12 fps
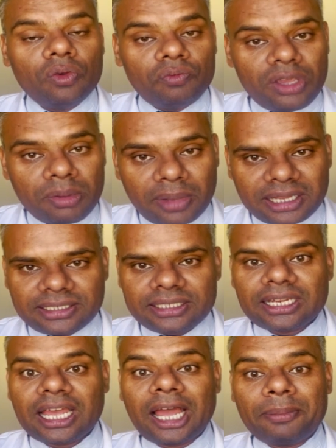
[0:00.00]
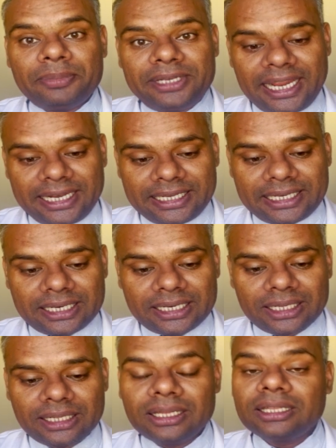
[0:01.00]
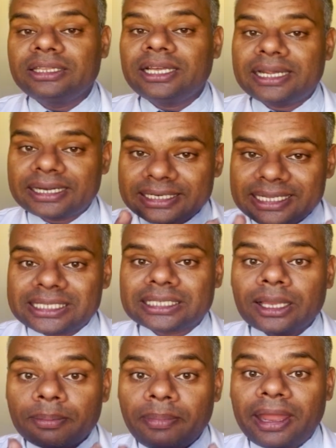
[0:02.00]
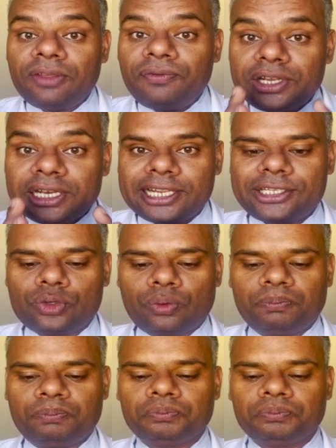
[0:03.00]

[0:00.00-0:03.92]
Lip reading: We must update the risk benefit ratio